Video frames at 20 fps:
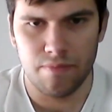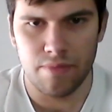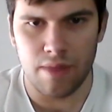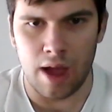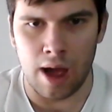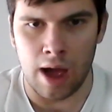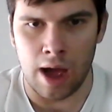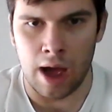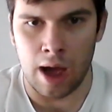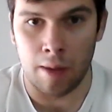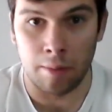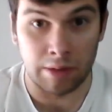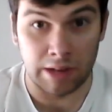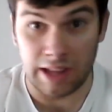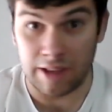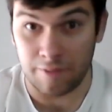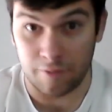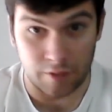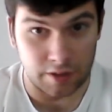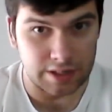
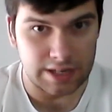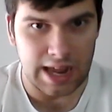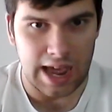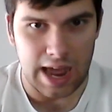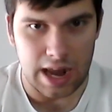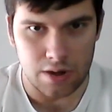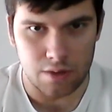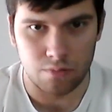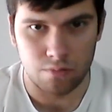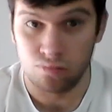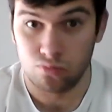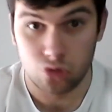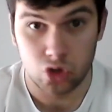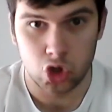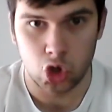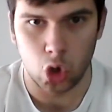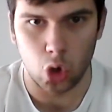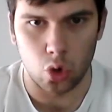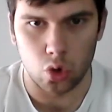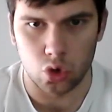Left 4 Dead
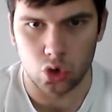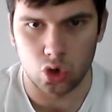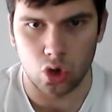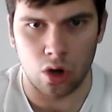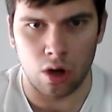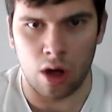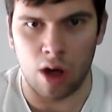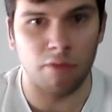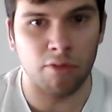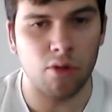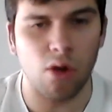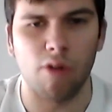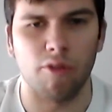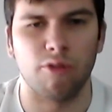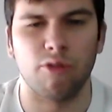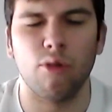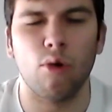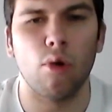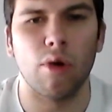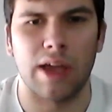2, so I've got
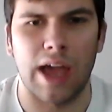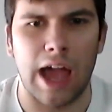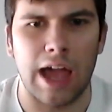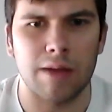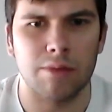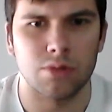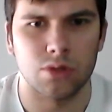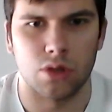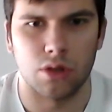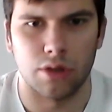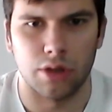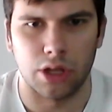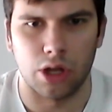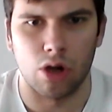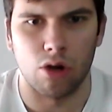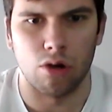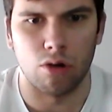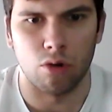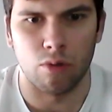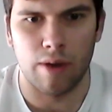4 games on the go
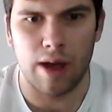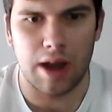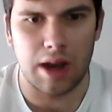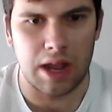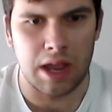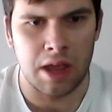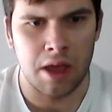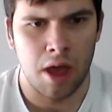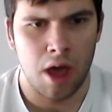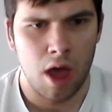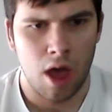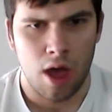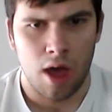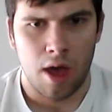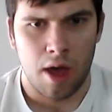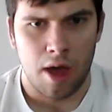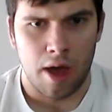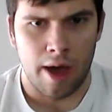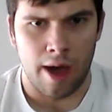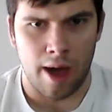already.
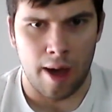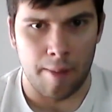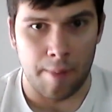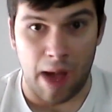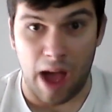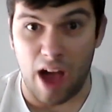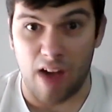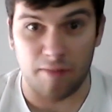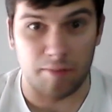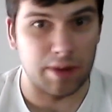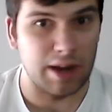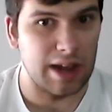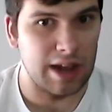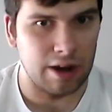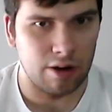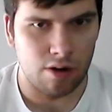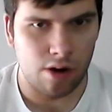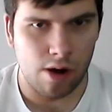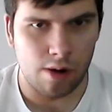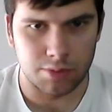Half Minute
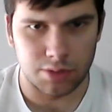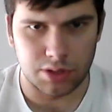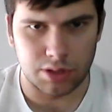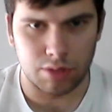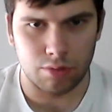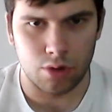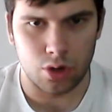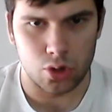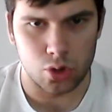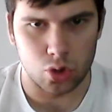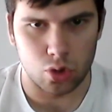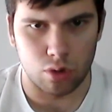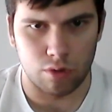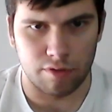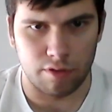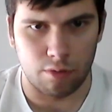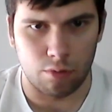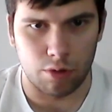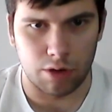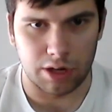Hero, I'm still not sure if
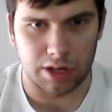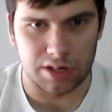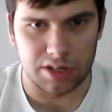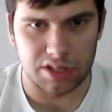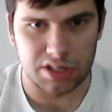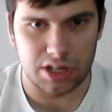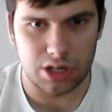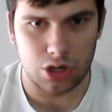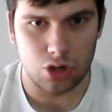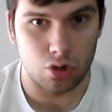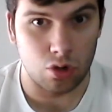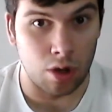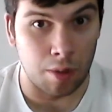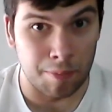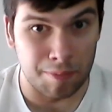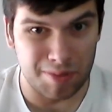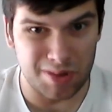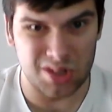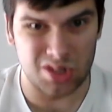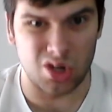I want to continue.
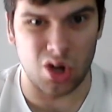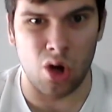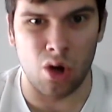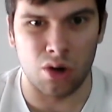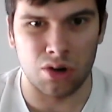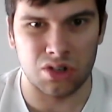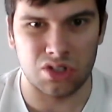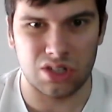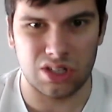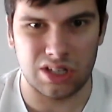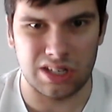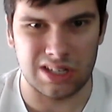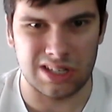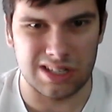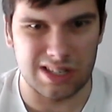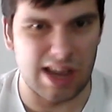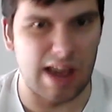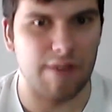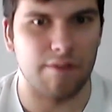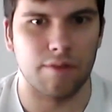Abyss Odyssey,
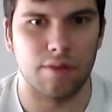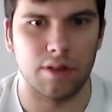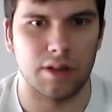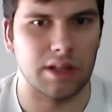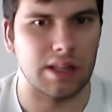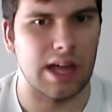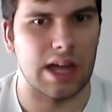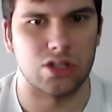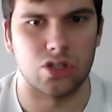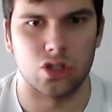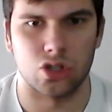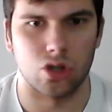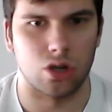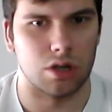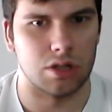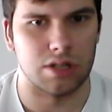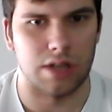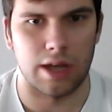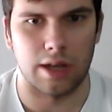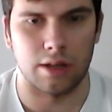definitely, that's just
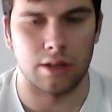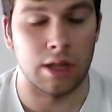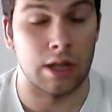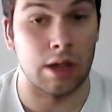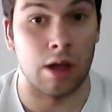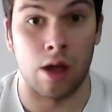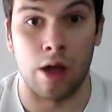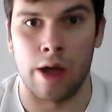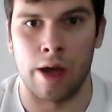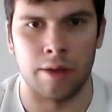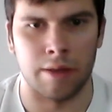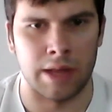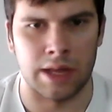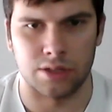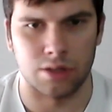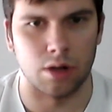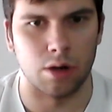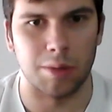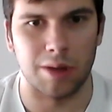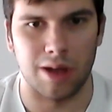going to take, that's
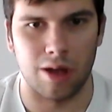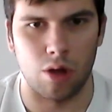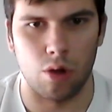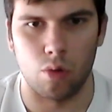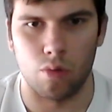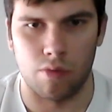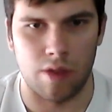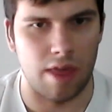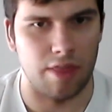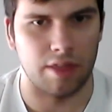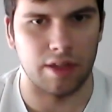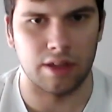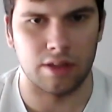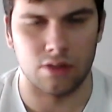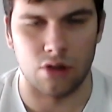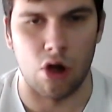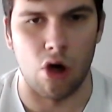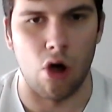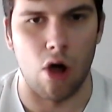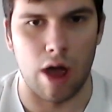going to be a whole nother
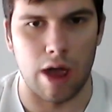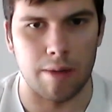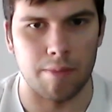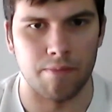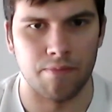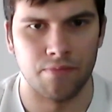time.